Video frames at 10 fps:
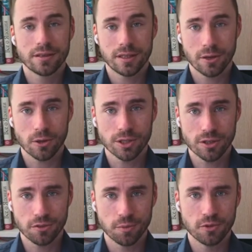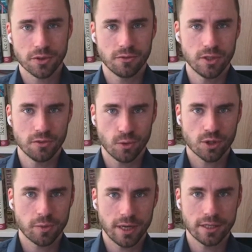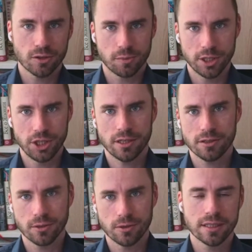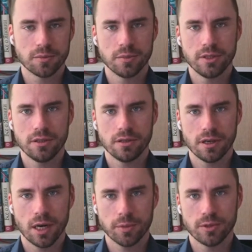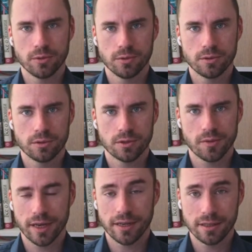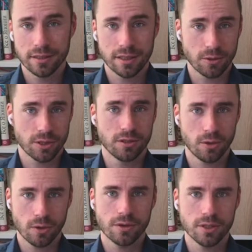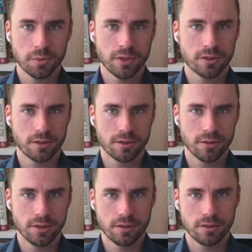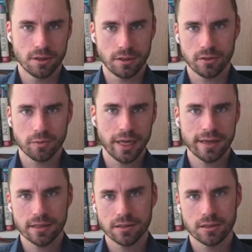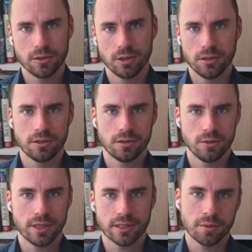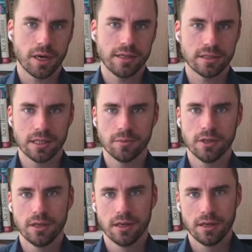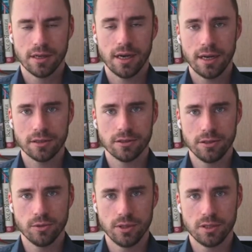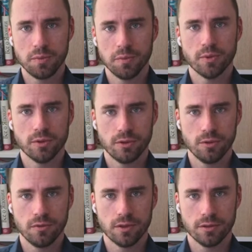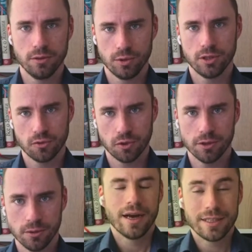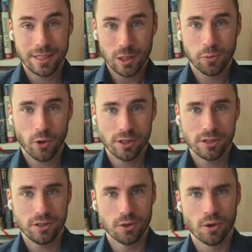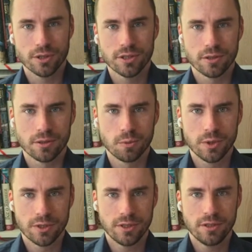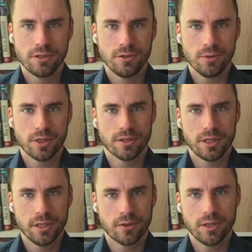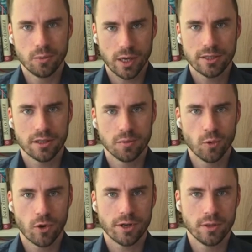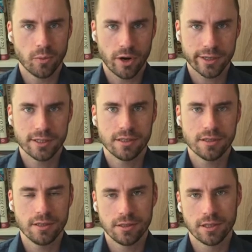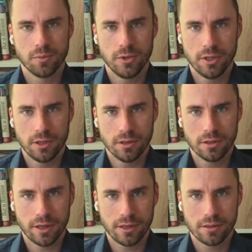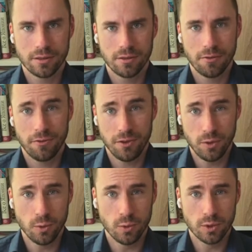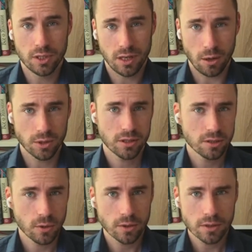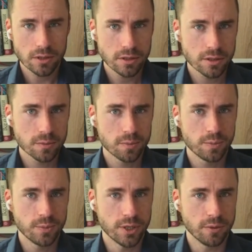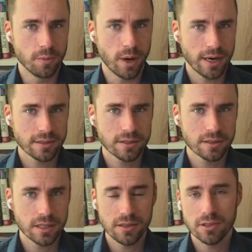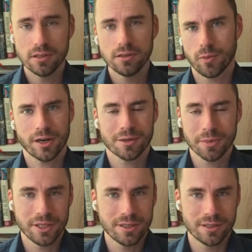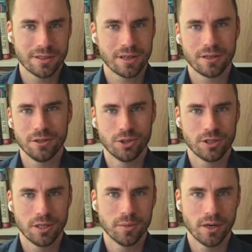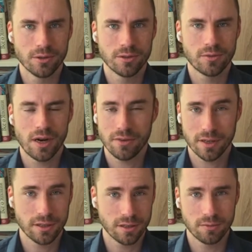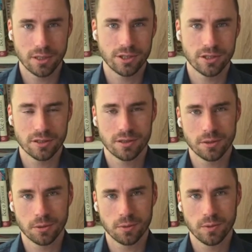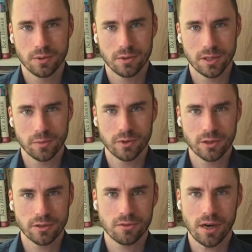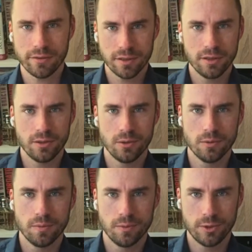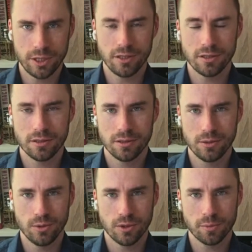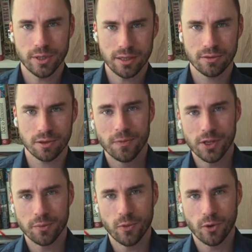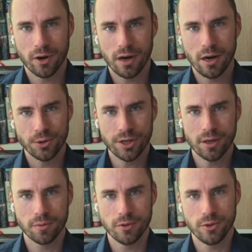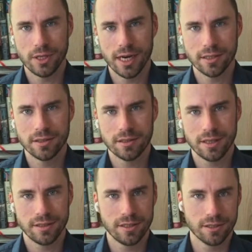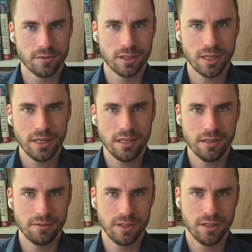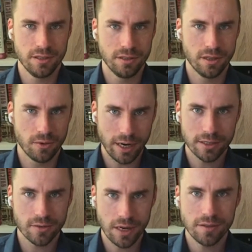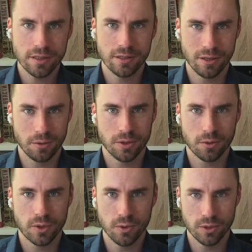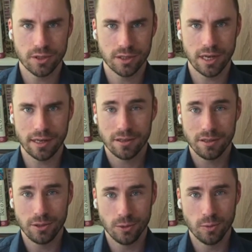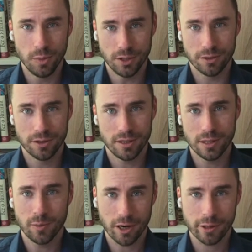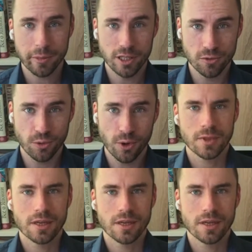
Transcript: The cost of moving with WordPress or Magento can be up to $20,000 because you need a lot of plugins, you need to customize them, and you need people who will do this for you. At this point, you also will need to consider investing more in marketing. It can be like a few $1,000s per month even. Marketplaces are usually about traffic and conversions, so the more traffic you bring to your platform, the more outcome you get at the end of the day, if this is the right traffic, you know, those users that you built this marketplace for.